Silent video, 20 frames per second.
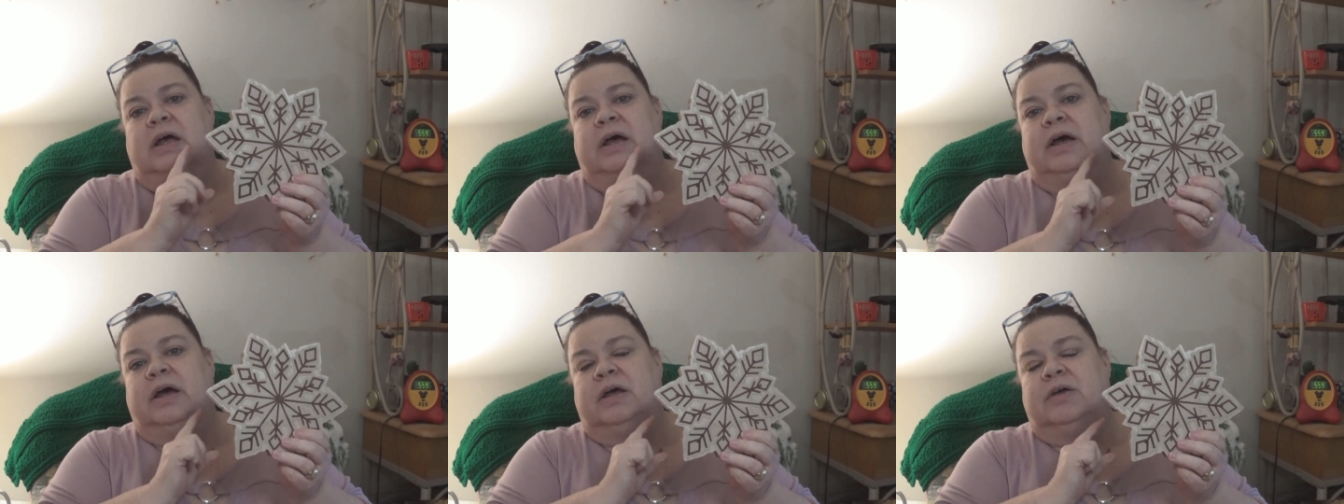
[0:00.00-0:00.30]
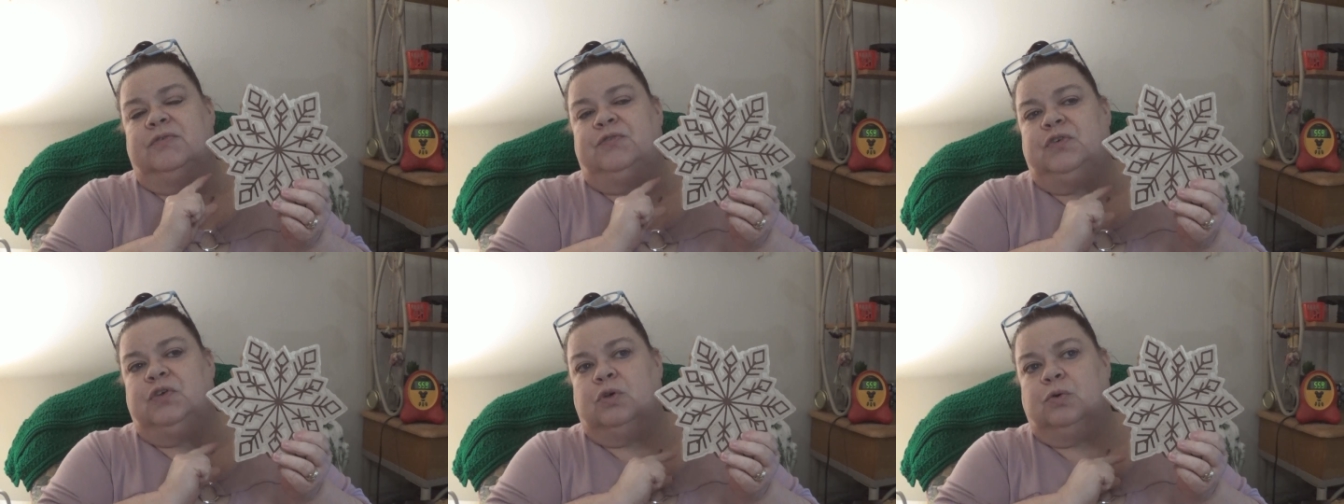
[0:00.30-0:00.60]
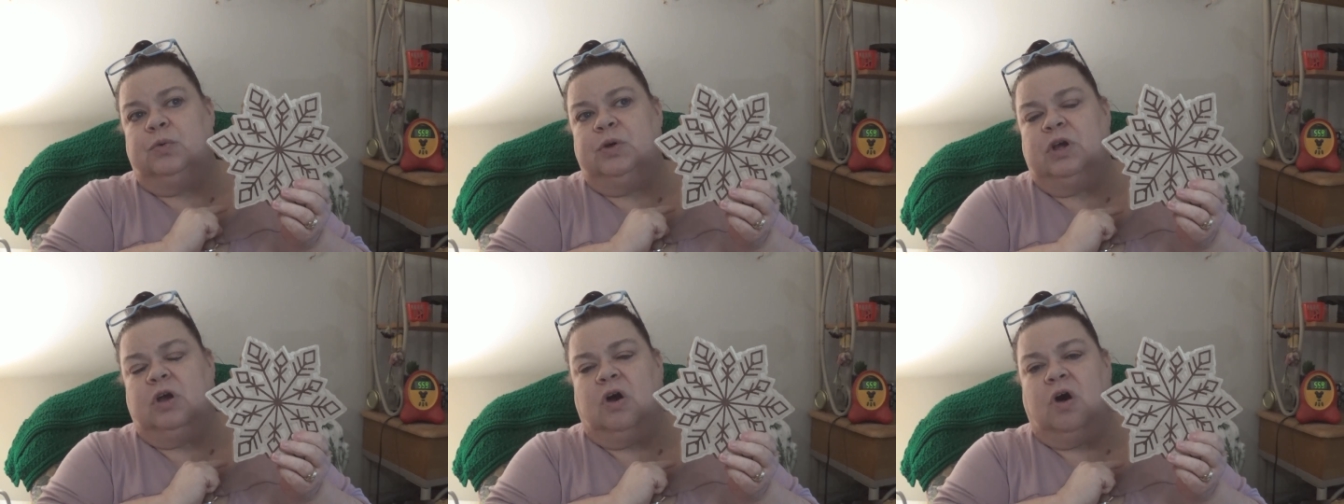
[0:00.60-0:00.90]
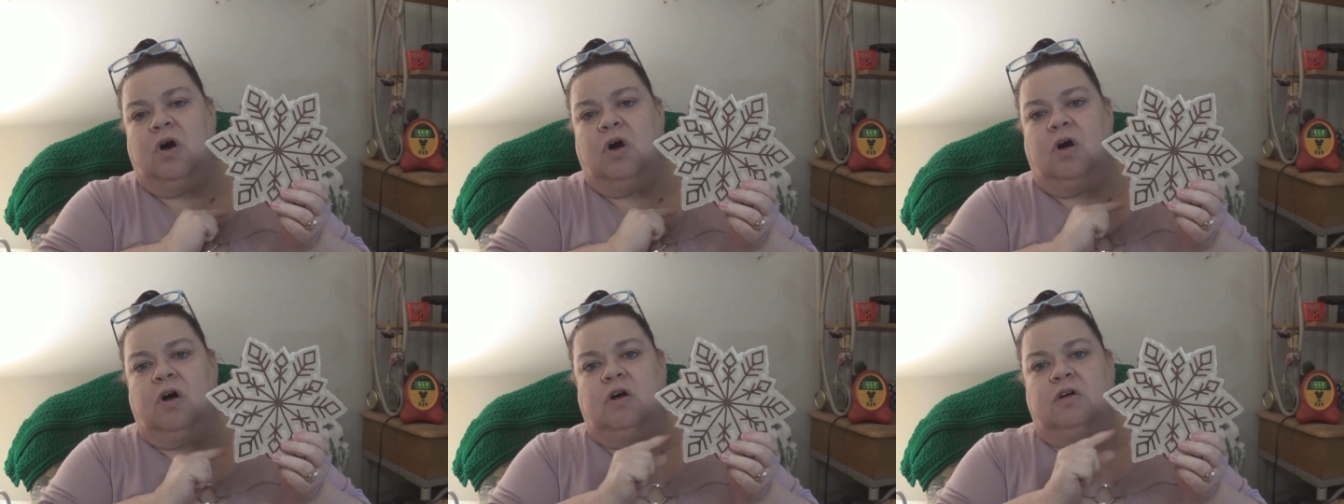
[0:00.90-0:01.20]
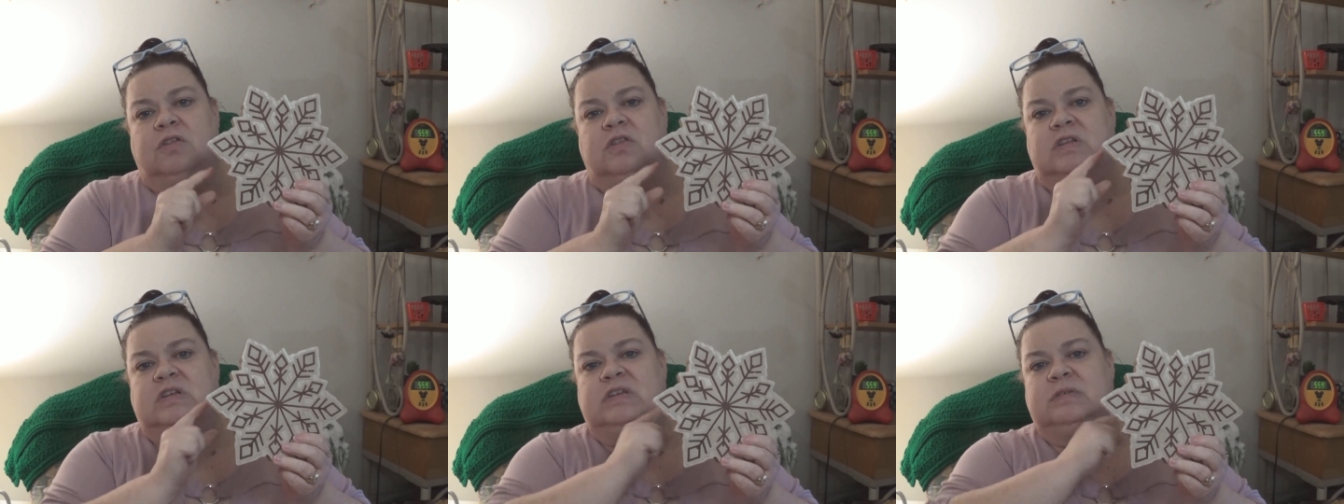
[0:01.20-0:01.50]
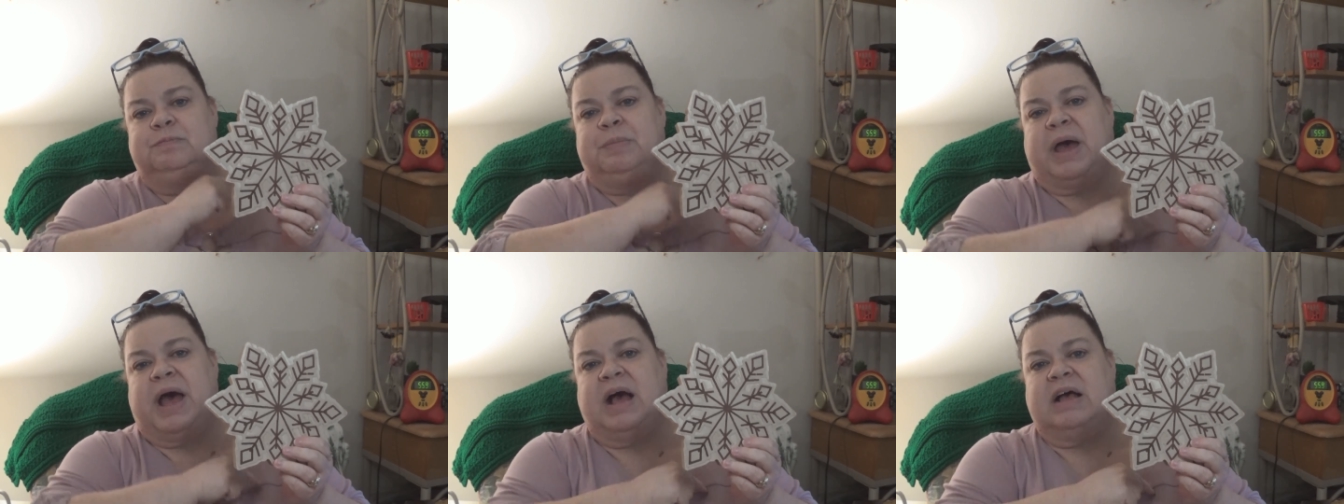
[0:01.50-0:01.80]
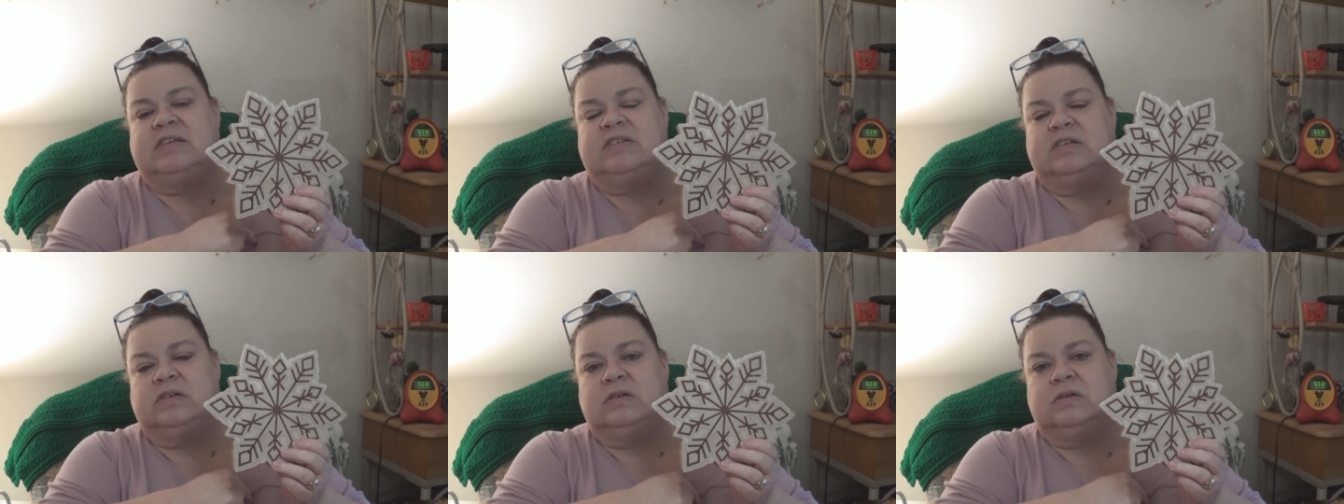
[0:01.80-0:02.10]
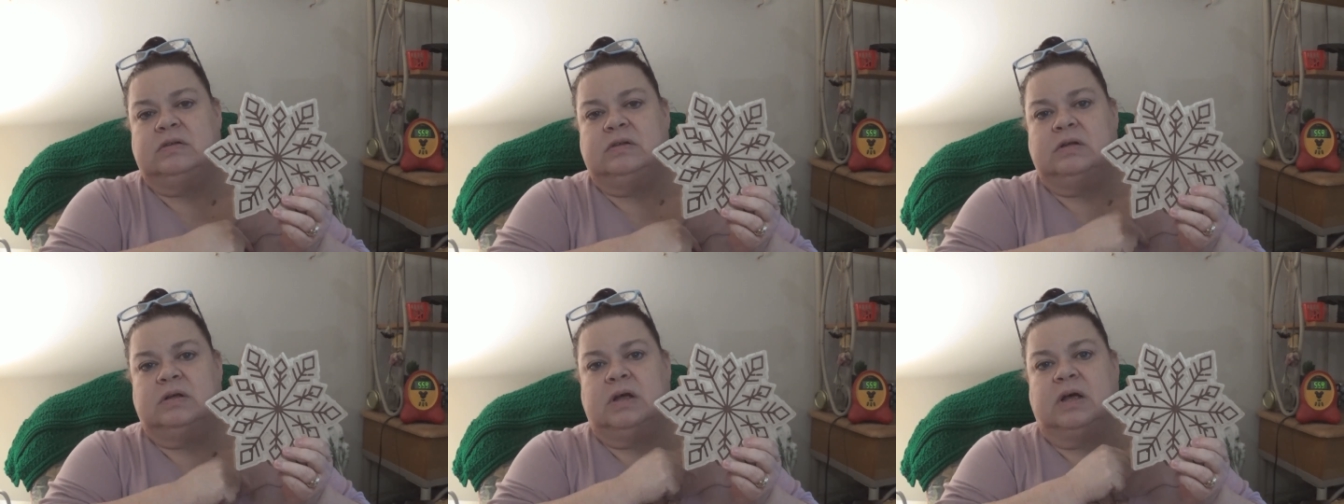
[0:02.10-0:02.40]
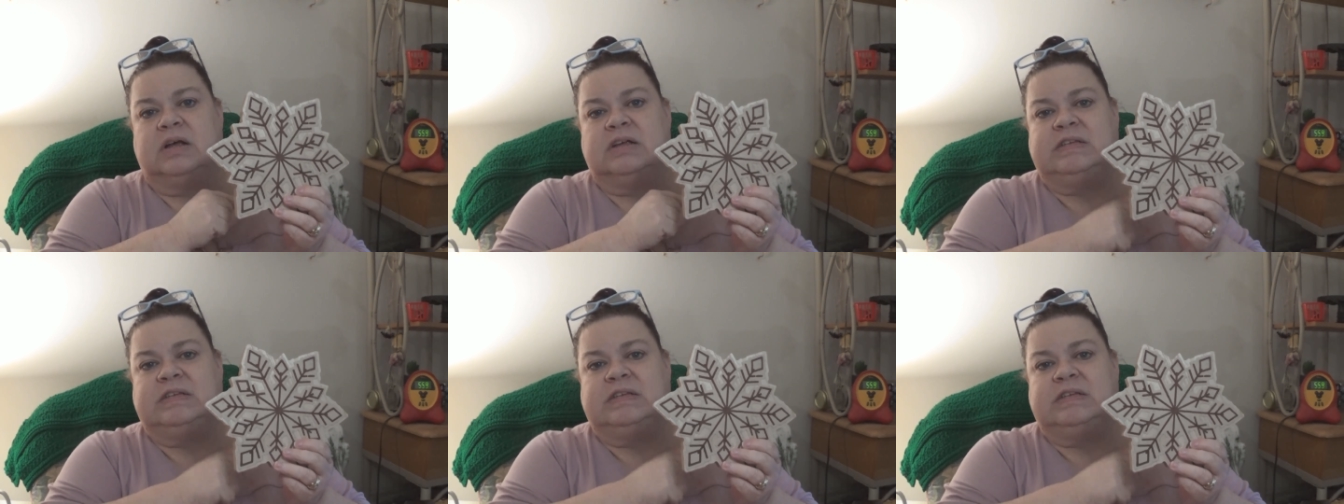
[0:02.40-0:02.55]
If you'll recall, this past